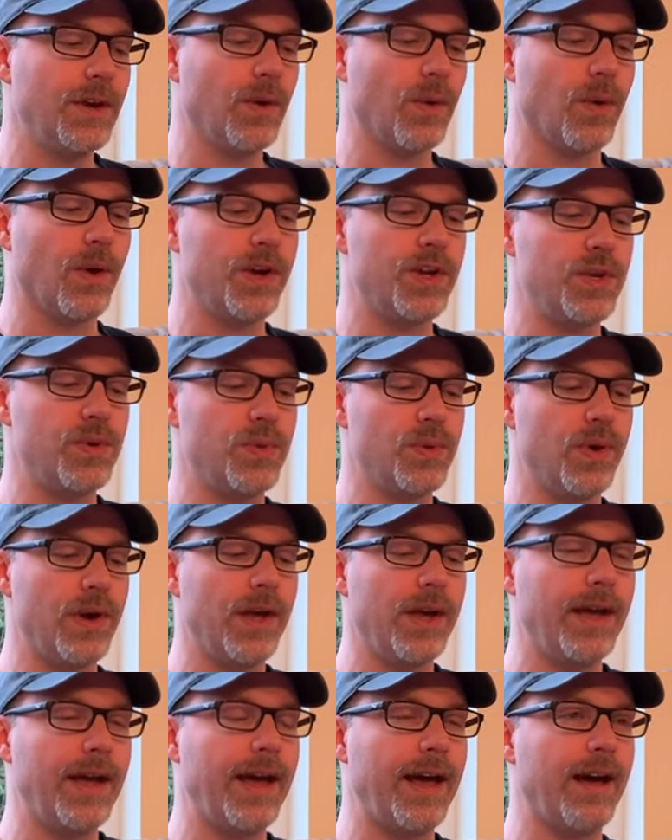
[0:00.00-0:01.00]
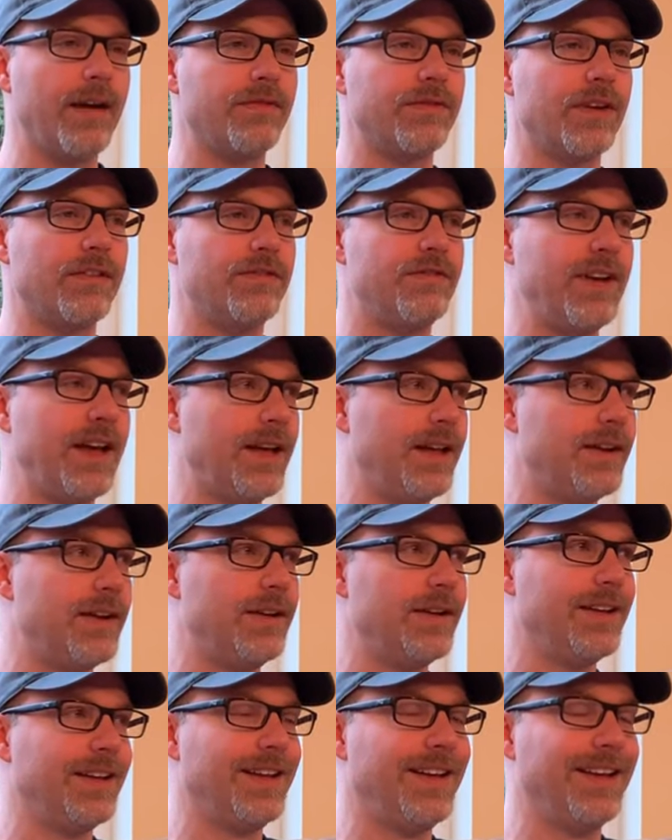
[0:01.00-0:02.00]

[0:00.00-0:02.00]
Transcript: or you have fed,